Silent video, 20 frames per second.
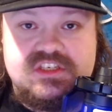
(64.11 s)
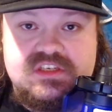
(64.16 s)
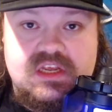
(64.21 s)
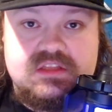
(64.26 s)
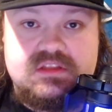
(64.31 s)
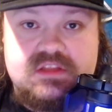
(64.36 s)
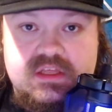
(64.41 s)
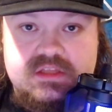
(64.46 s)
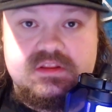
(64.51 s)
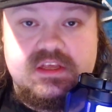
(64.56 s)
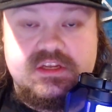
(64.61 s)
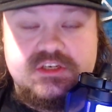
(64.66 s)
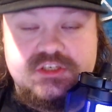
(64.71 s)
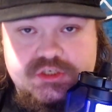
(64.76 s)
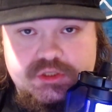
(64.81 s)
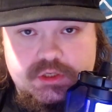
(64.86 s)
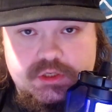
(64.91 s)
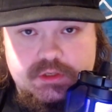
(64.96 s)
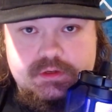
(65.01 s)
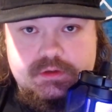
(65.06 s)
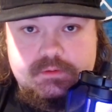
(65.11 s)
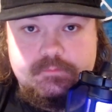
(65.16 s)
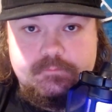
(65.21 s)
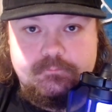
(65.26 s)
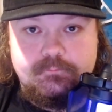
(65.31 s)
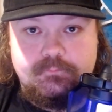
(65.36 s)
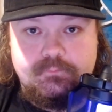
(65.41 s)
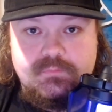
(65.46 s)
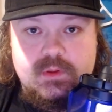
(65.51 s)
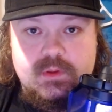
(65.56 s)
I think they should.
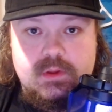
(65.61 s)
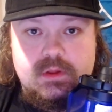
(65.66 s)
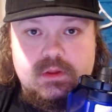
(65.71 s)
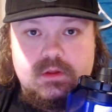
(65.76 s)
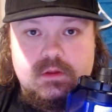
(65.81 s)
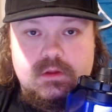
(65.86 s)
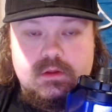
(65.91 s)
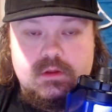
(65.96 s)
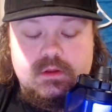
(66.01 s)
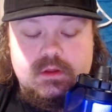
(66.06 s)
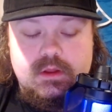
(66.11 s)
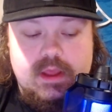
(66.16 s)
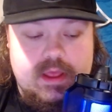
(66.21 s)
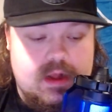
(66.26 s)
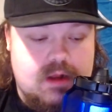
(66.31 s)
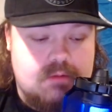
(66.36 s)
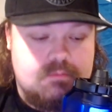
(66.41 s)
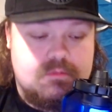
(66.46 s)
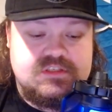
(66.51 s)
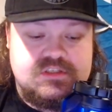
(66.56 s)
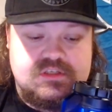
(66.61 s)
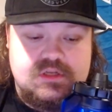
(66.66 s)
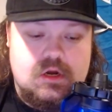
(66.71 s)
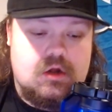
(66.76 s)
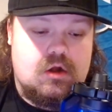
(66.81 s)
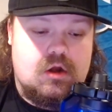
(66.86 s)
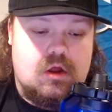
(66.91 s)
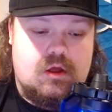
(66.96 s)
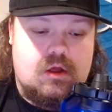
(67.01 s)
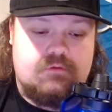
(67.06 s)
And I'm going to start
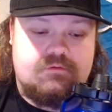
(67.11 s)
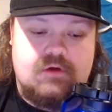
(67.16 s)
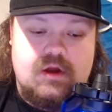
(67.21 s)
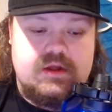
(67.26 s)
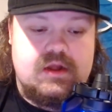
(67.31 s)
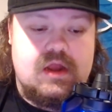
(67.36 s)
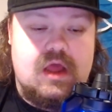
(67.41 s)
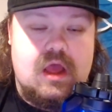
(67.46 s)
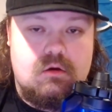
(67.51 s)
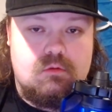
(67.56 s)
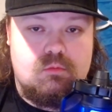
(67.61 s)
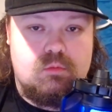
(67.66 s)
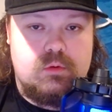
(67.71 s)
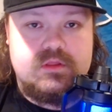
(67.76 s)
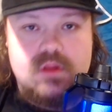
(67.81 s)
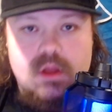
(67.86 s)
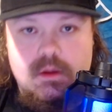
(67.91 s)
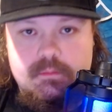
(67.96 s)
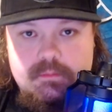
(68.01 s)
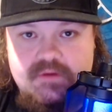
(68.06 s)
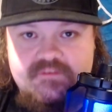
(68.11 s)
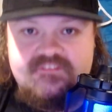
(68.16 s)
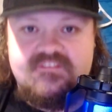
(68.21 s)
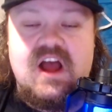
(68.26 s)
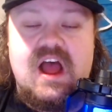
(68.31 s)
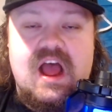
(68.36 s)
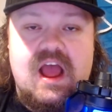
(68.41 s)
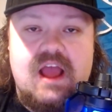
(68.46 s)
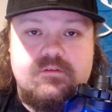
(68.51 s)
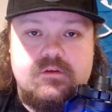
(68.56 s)
it off right now with number
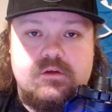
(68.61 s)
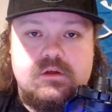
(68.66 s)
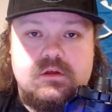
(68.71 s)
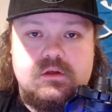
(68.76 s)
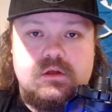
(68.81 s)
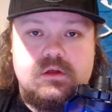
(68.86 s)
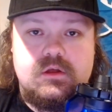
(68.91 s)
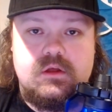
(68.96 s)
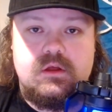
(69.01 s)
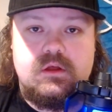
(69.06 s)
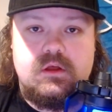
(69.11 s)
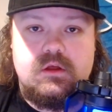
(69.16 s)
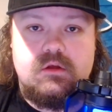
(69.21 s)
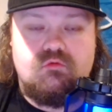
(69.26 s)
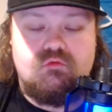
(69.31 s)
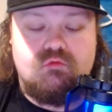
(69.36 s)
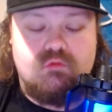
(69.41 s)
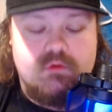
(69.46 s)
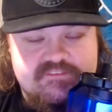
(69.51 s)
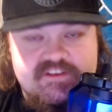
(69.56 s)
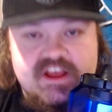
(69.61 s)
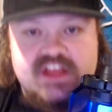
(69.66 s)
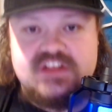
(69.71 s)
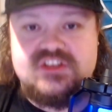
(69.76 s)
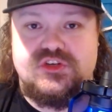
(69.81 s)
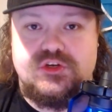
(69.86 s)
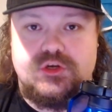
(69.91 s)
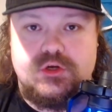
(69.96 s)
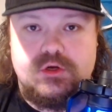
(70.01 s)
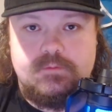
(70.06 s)
5,
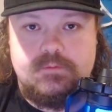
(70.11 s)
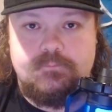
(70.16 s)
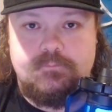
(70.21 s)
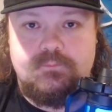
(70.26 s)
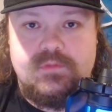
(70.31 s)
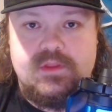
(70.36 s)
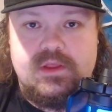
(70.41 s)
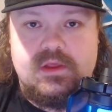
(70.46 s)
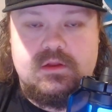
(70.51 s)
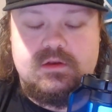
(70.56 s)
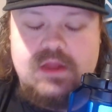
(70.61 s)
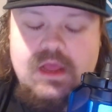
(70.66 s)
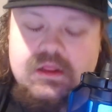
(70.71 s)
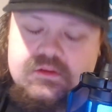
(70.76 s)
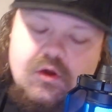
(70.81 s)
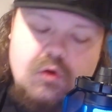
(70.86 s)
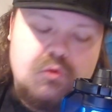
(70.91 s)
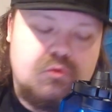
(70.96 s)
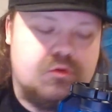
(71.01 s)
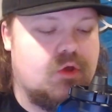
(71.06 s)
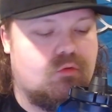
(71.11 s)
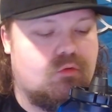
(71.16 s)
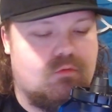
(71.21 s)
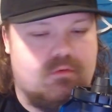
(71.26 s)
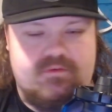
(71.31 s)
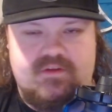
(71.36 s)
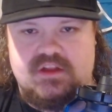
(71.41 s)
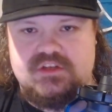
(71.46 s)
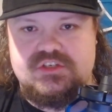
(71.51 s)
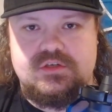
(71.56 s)
Revenger. Not Tokyo
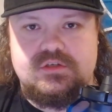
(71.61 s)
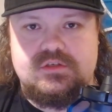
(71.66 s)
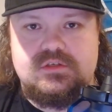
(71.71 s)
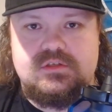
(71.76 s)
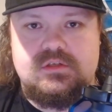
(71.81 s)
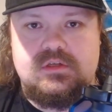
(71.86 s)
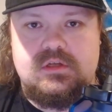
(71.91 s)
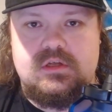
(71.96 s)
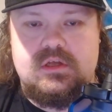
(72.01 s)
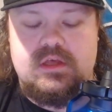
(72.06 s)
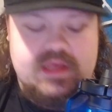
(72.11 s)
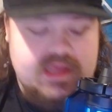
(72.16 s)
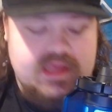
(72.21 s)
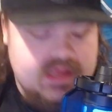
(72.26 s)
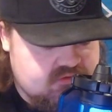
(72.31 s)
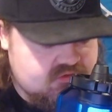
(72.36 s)
Revengers. It's